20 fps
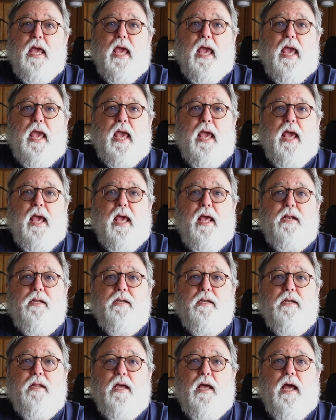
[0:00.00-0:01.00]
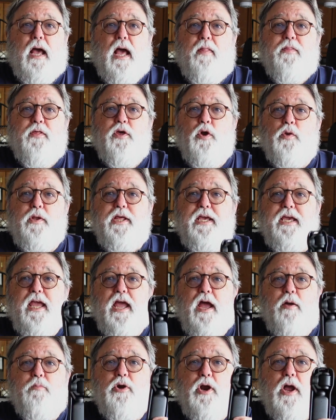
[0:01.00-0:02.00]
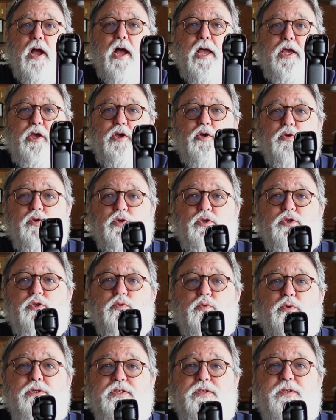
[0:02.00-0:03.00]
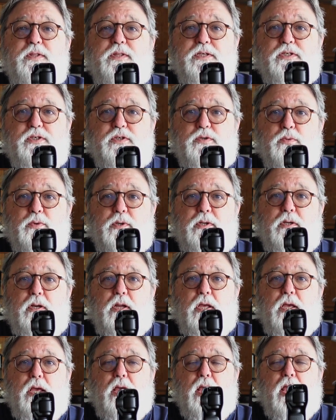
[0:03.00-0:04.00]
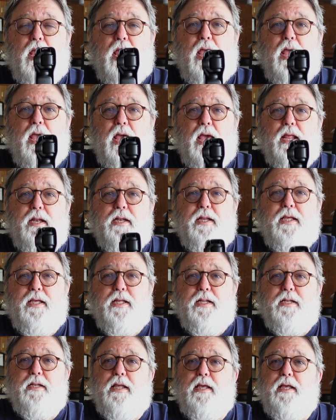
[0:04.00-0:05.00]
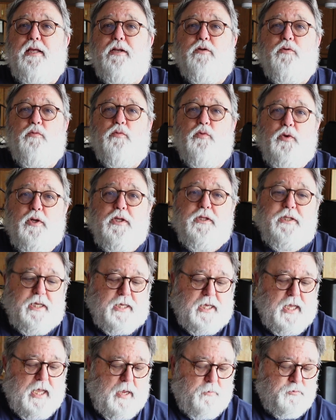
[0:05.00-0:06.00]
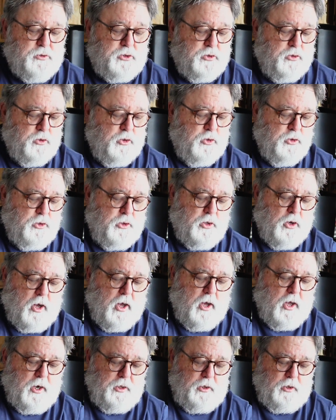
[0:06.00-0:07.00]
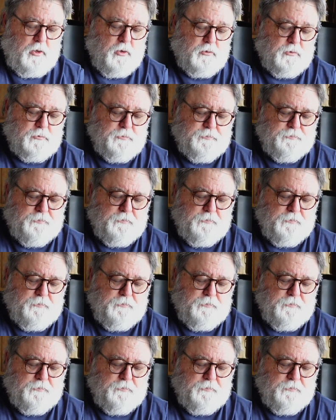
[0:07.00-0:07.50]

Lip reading: and the only camera I used was this one, and it really captured good audio.